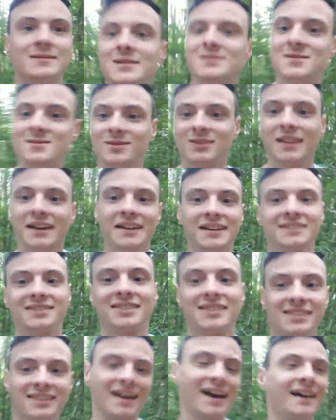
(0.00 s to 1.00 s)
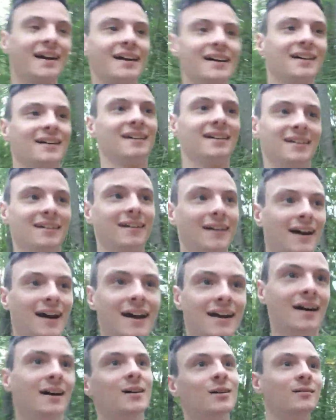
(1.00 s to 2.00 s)
Did you like that?
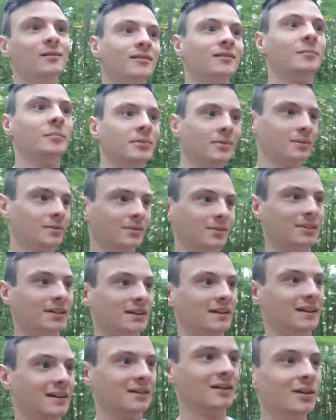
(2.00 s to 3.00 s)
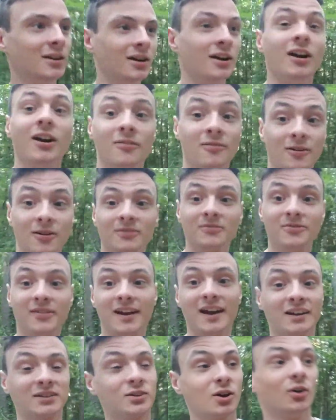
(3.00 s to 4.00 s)
How about that? Fun
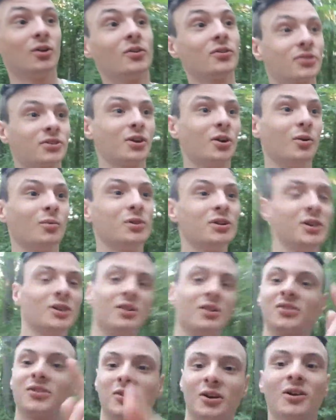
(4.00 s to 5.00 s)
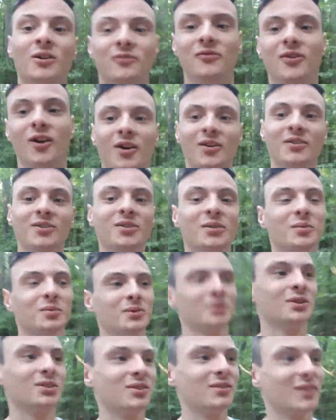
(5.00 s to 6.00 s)
fact also, we are so far in the
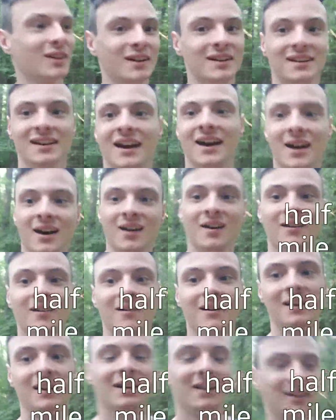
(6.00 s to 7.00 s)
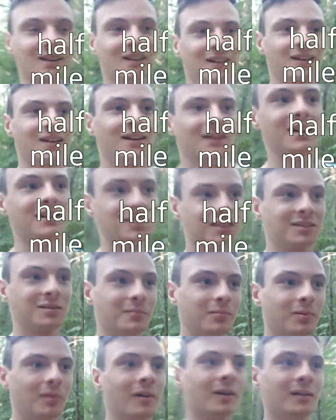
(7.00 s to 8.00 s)
woods right now, to the
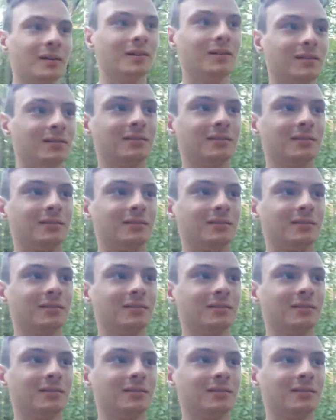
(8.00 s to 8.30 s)
point.